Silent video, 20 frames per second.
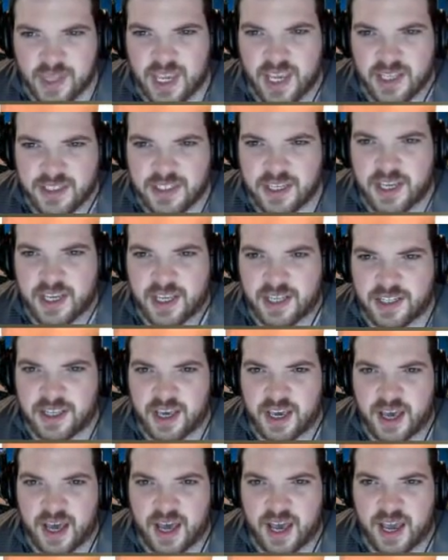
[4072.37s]
It did,
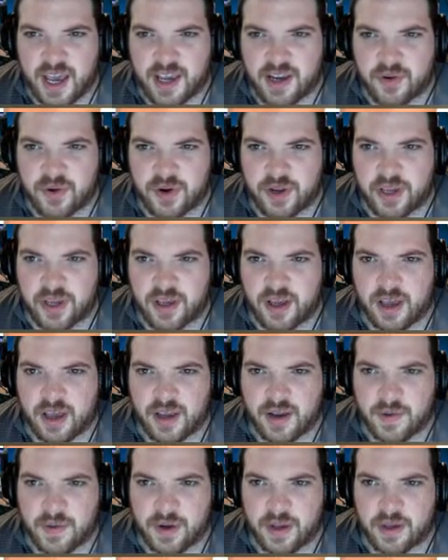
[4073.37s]
yeah. I
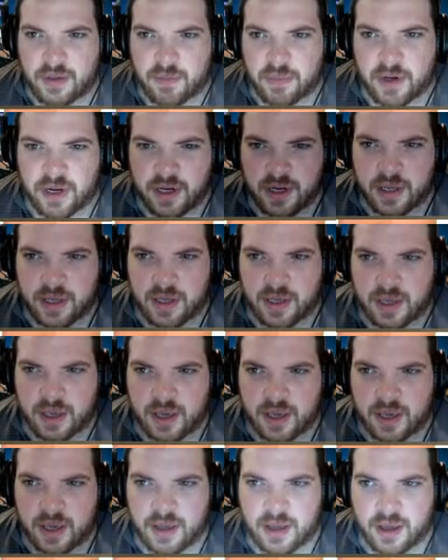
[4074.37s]
agree completely.
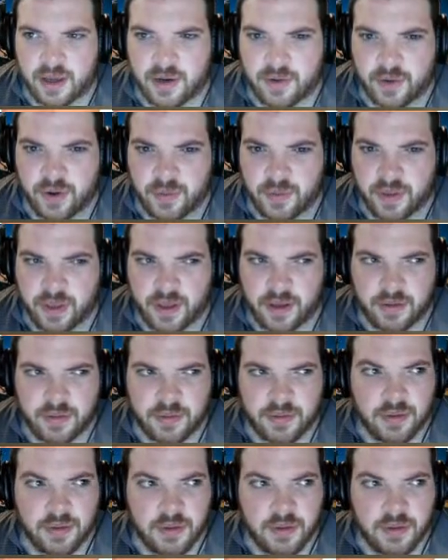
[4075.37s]
Yeah, I agree with that.